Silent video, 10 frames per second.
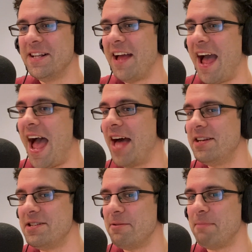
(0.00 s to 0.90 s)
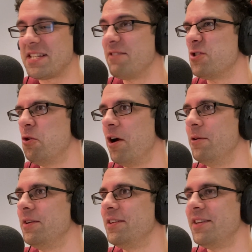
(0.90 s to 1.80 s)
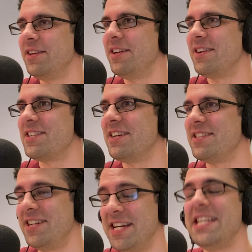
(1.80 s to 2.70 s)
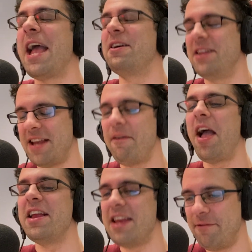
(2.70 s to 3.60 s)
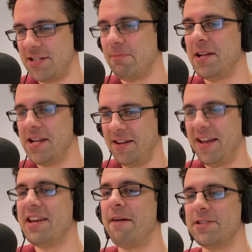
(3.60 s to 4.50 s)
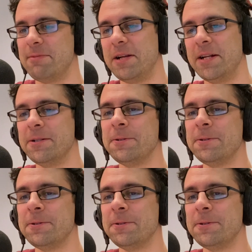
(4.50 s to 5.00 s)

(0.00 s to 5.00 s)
Yeah. And Mask of Zorro. Oh, we've got to do Mask of Zorro. Yeah, inevitably. Yeah. Inevitably.